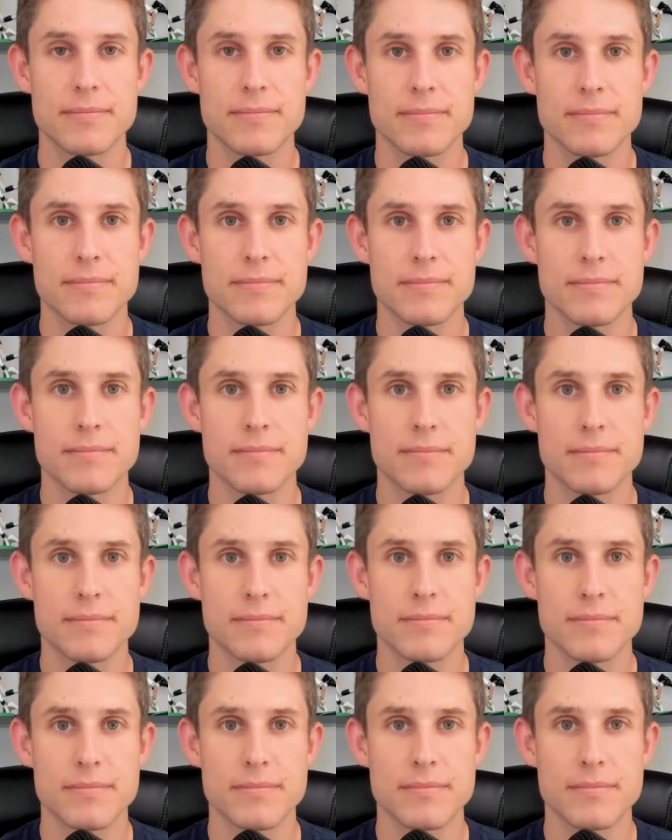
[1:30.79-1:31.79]

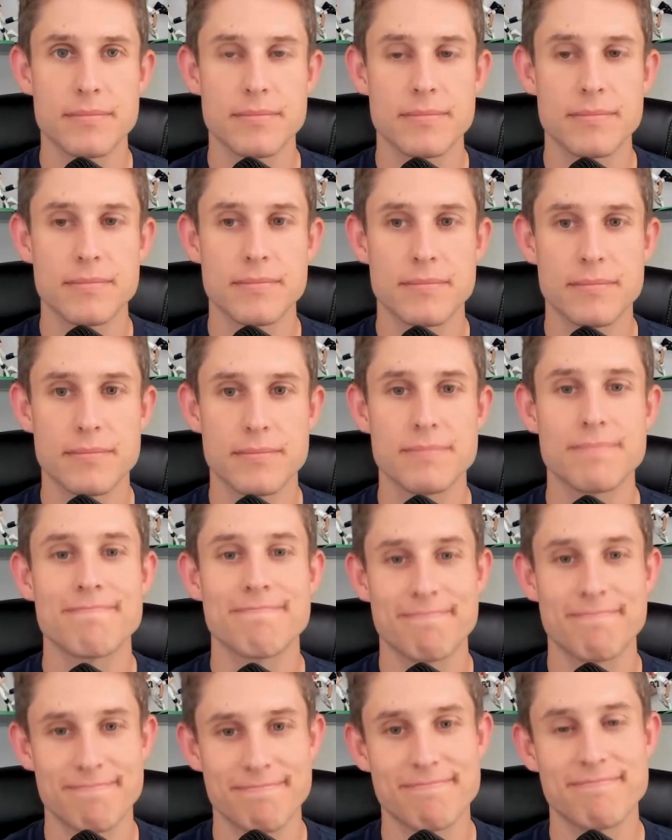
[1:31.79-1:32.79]

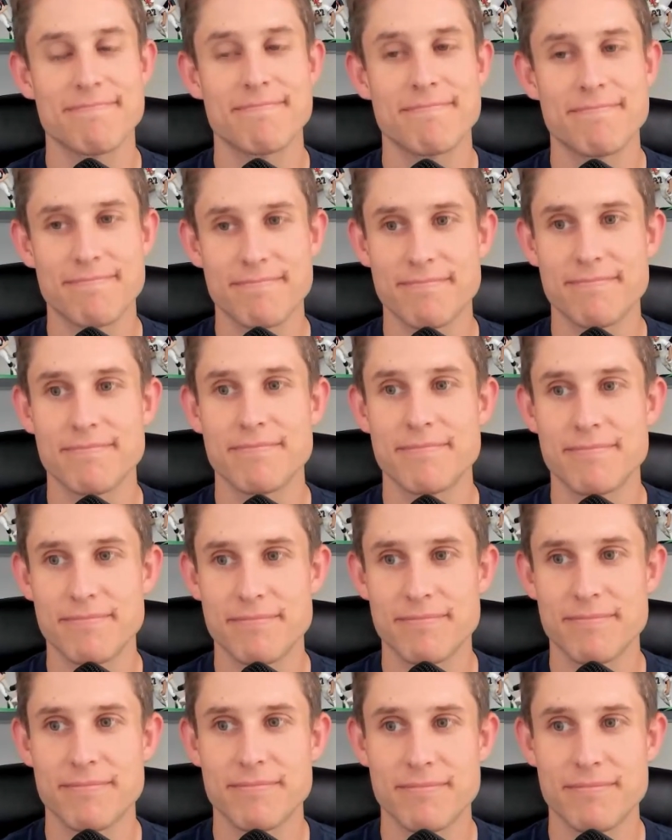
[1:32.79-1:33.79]

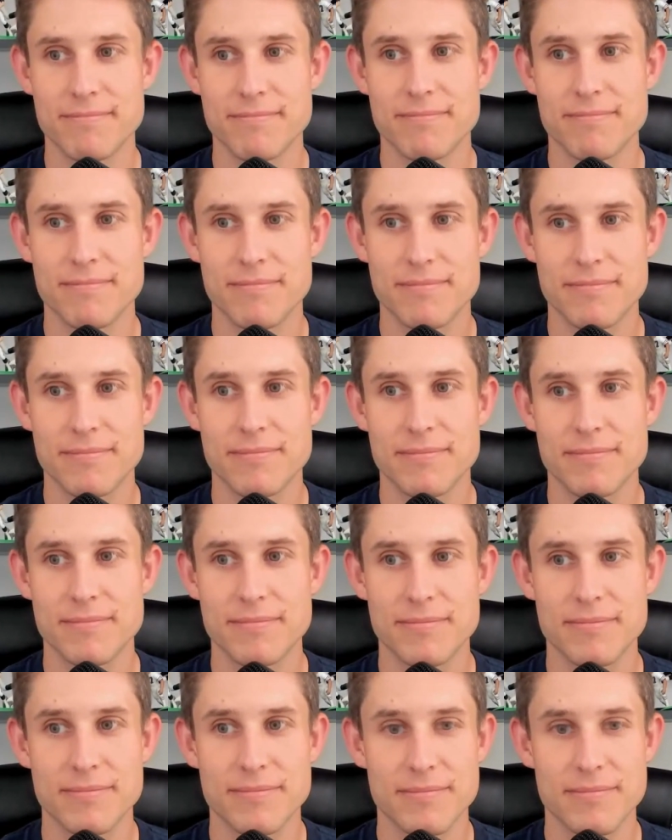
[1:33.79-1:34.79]

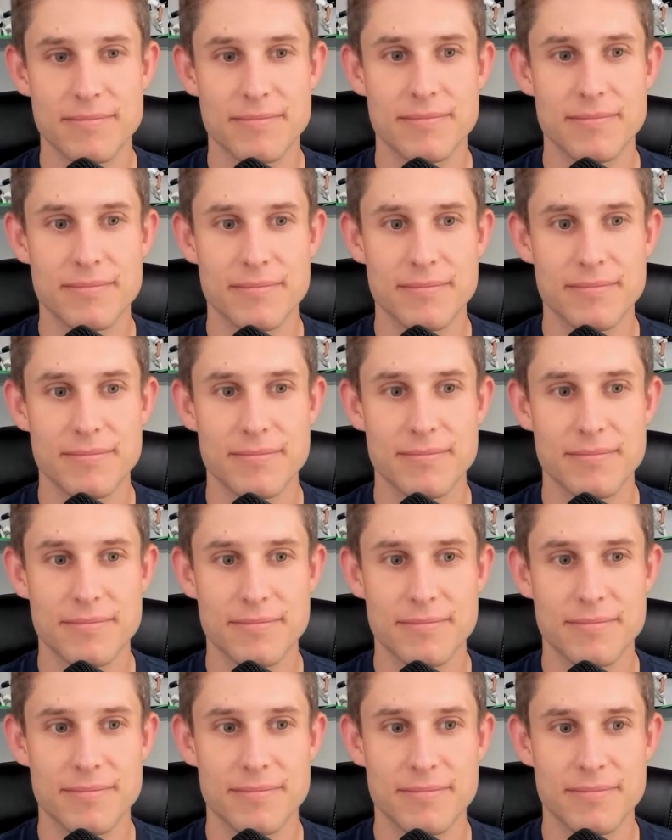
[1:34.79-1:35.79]

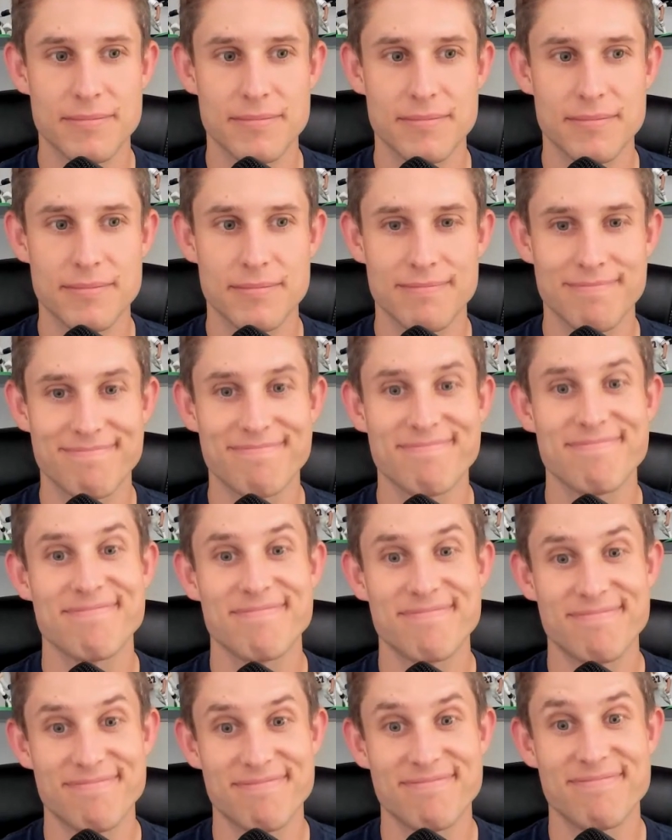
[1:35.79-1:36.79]

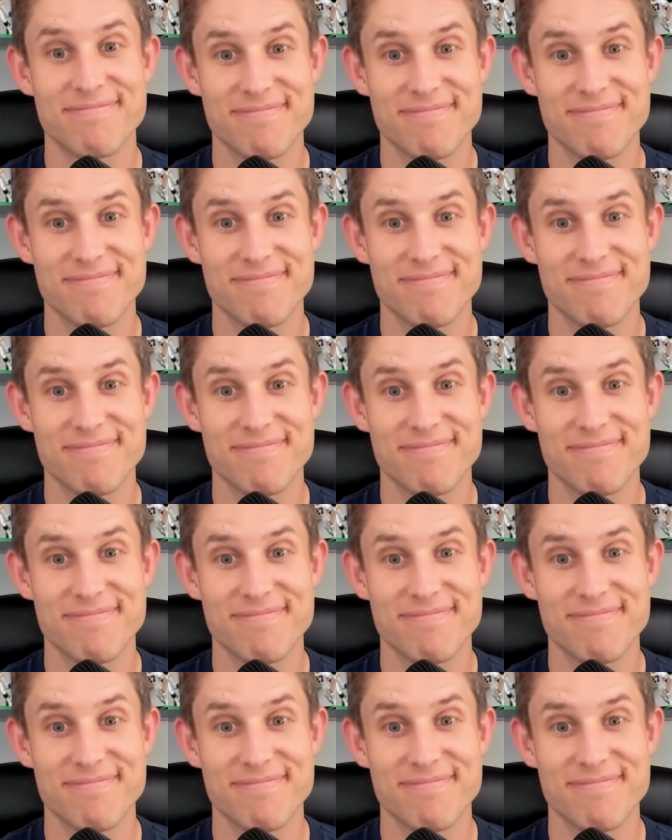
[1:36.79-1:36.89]
This person isn't speaking.